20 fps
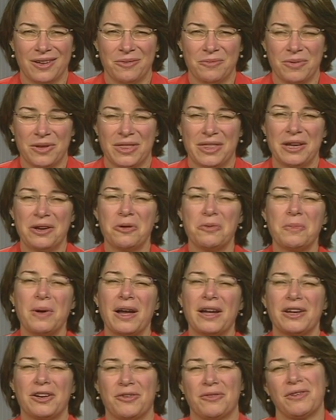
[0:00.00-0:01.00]
But there
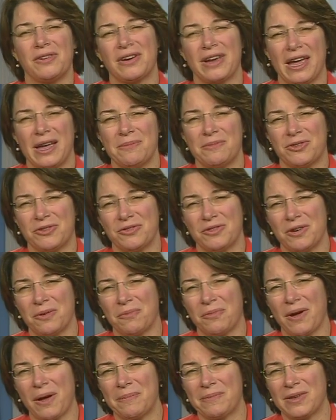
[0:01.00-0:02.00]
my career came to an
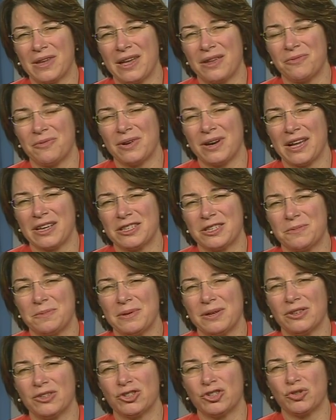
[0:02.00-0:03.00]
abrupt end when I
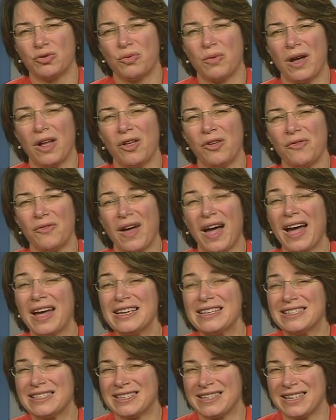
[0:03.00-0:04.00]
spilled 12
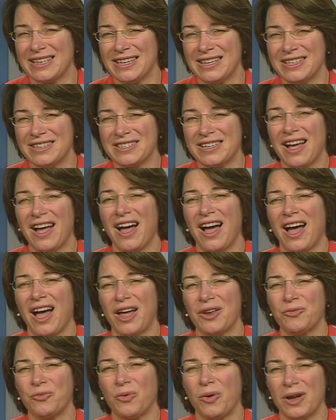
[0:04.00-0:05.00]
iced teas
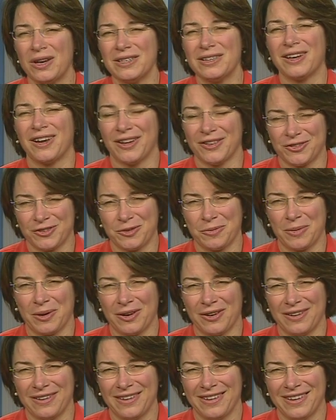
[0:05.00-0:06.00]
on one
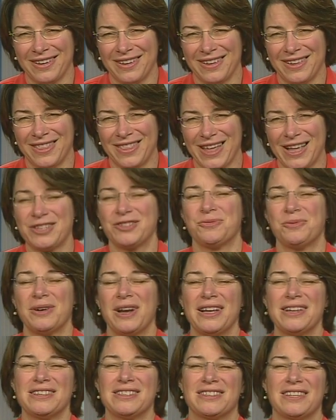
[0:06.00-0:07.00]
customer. That's when
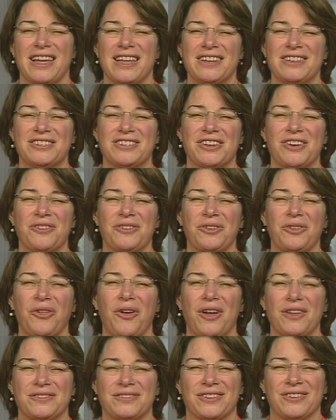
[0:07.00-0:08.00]
I decided to go to
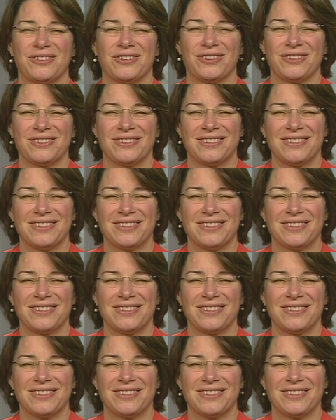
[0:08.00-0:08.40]
law school.